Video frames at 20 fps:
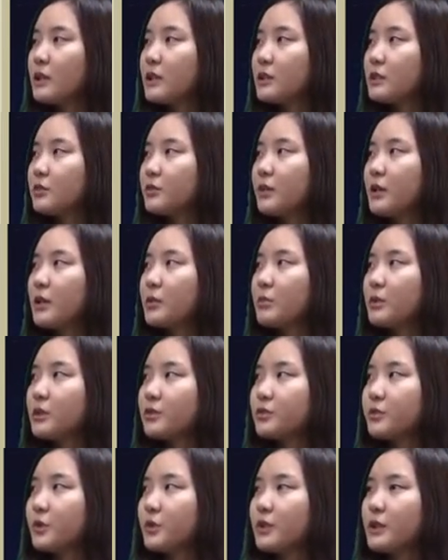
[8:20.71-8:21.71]
is
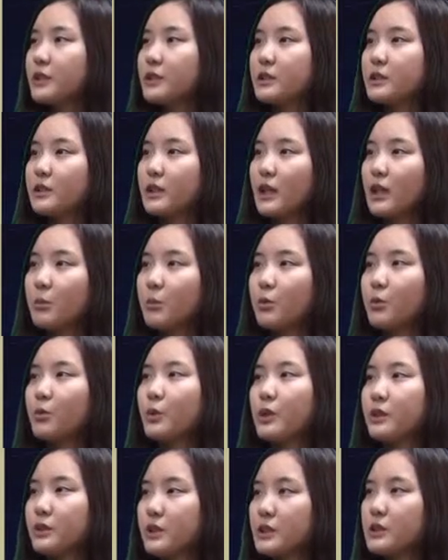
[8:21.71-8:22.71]
famous for its
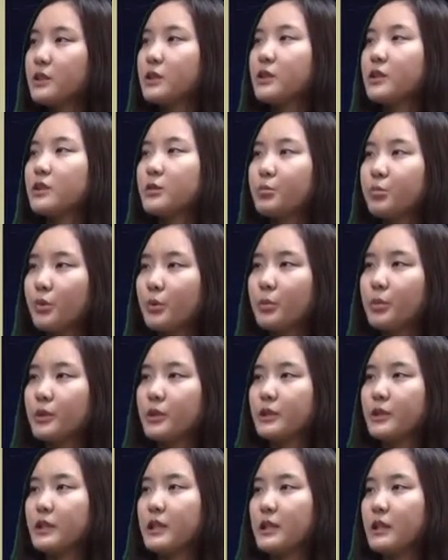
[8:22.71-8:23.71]
chemo-resistant
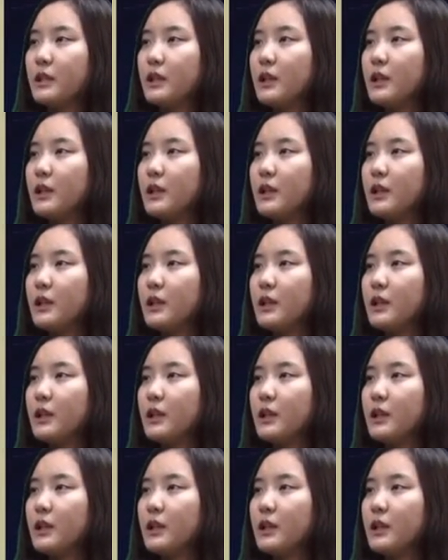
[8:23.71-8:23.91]
property.